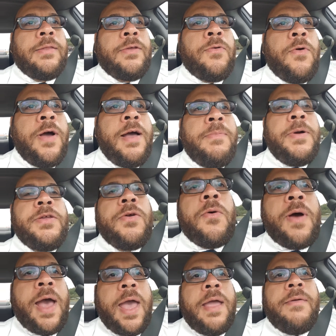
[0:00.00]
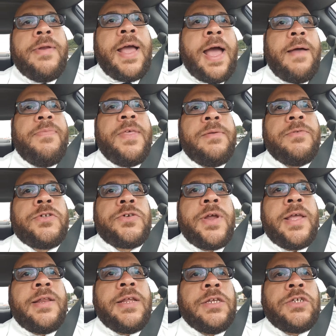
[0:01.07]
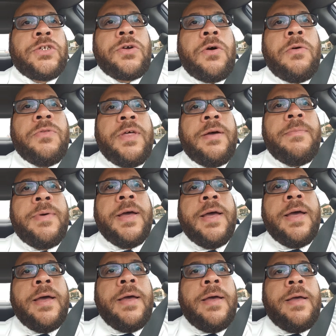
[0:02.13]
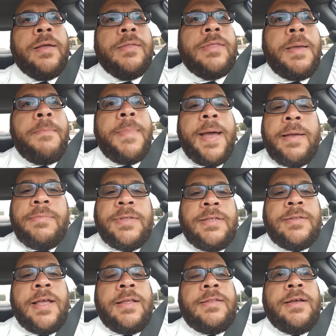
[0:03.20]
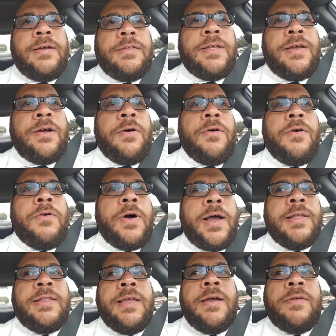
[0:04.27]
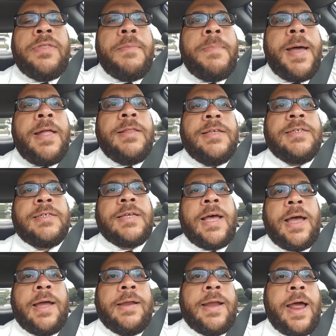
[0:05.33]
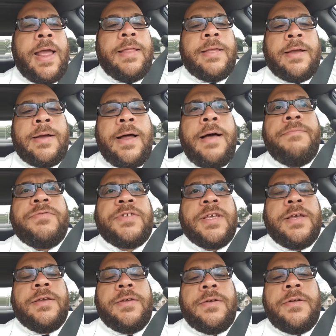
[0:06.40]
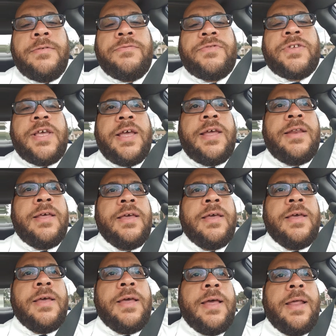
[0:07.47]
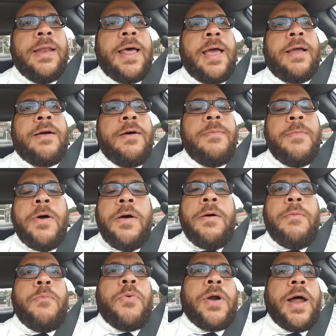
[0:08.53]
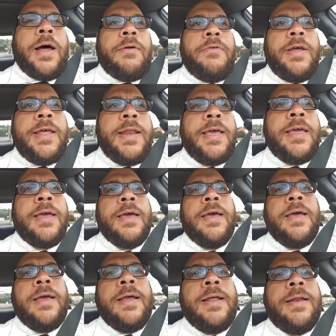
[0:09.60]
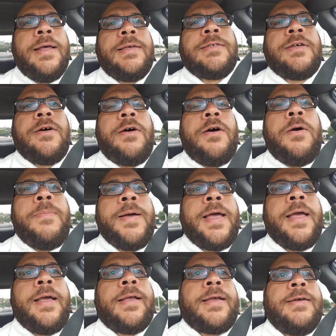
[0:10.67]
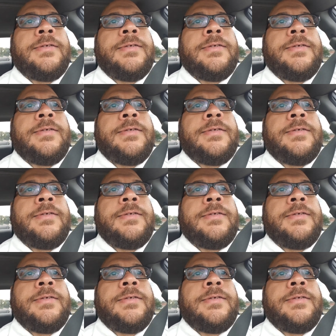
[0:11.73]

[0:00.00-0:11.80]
Whoever you hiring, have them train and show them the map, the whole idea of the map design, like the concept. You know what I'm saying? Like, come on, bro, really? Let's go, man.